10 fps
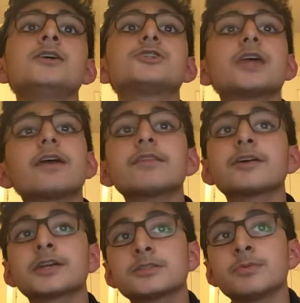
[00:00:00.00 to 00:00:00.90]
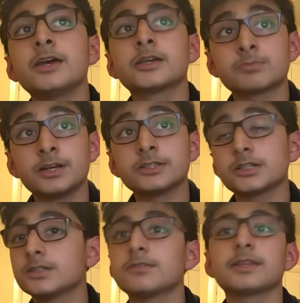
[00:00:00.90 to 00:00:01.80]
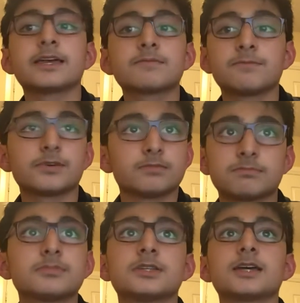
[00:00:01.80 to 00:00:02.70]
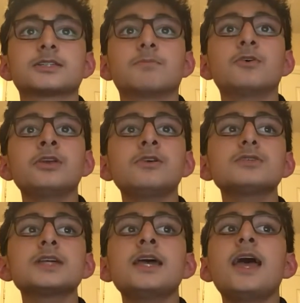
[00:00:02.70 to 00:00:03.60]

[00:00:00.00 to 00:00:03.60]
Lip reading: share their experiences like for testimonials,